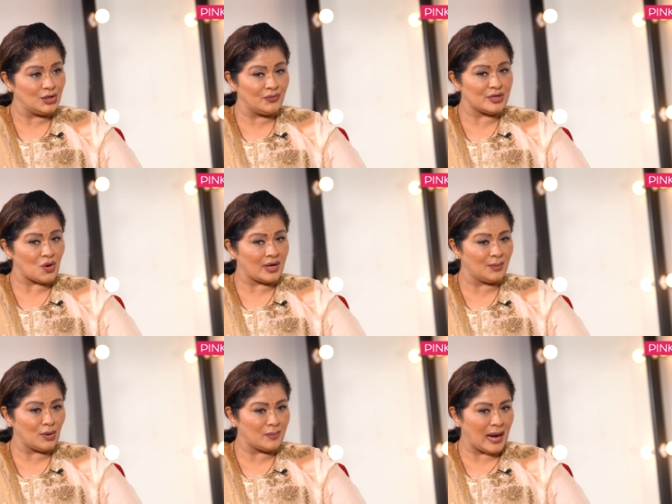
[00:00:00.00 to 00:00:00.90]
You know, we're talking
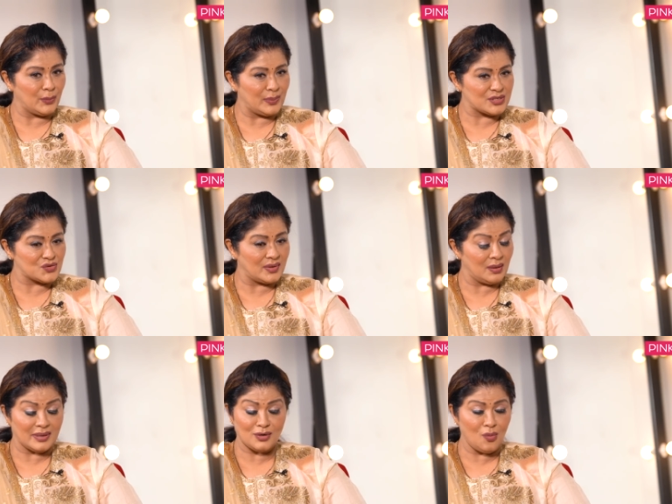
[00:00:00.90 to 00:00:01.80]
about biopics
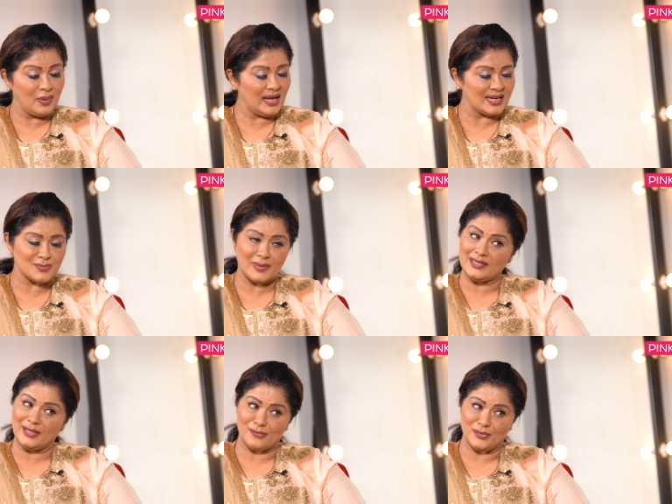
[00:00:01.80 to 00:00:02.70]
today, but nobody has
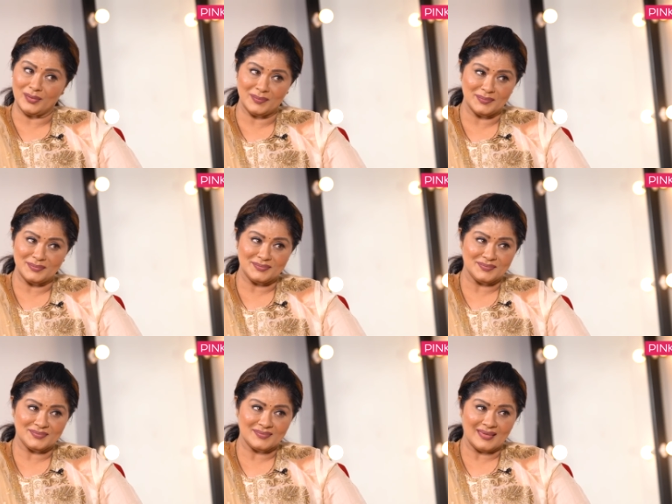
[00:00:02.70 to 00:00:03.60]
played their role.
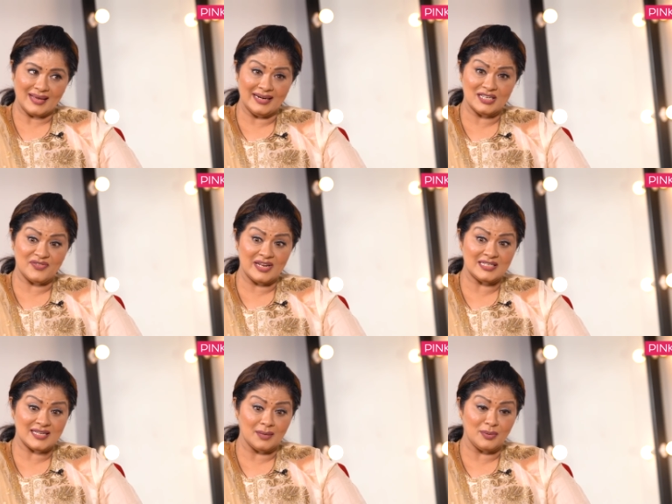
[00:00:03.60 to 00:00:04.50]
Yes. And it's very
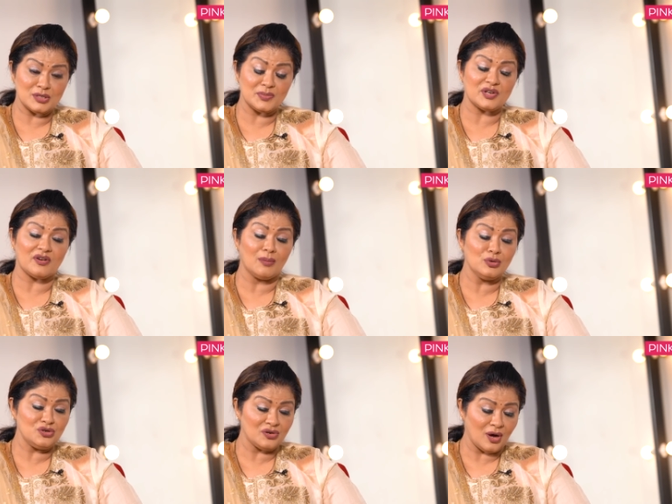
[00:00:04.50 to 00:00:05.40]
sad because Mr.
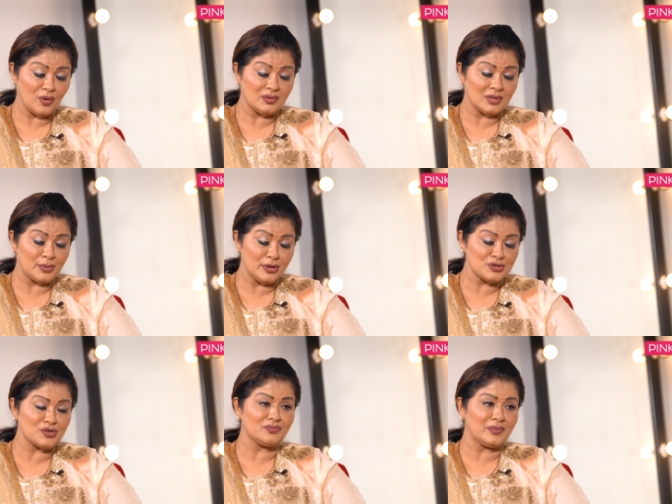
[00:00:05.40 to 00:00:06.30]
Ramoji Rao, the
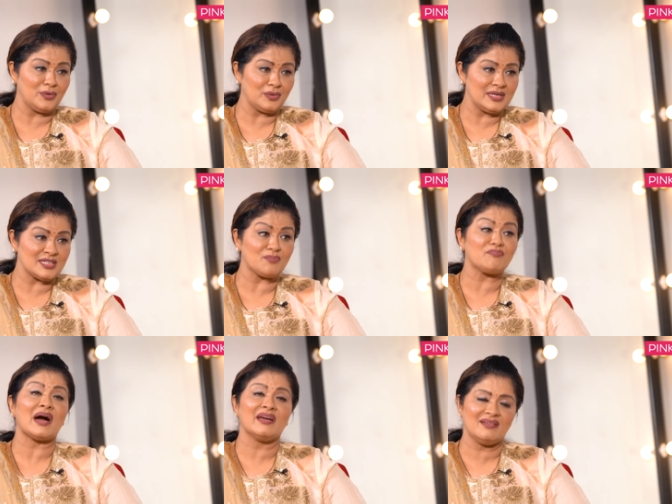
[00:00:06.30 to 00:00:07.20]
producer of Mayuri, is a
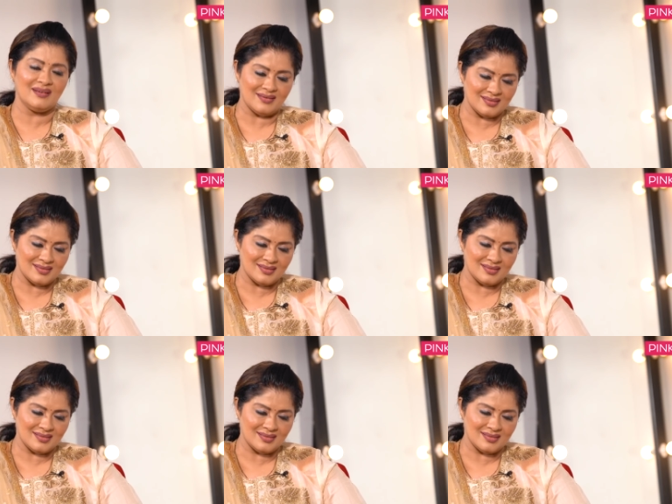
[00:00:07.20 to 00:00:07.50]
pioneer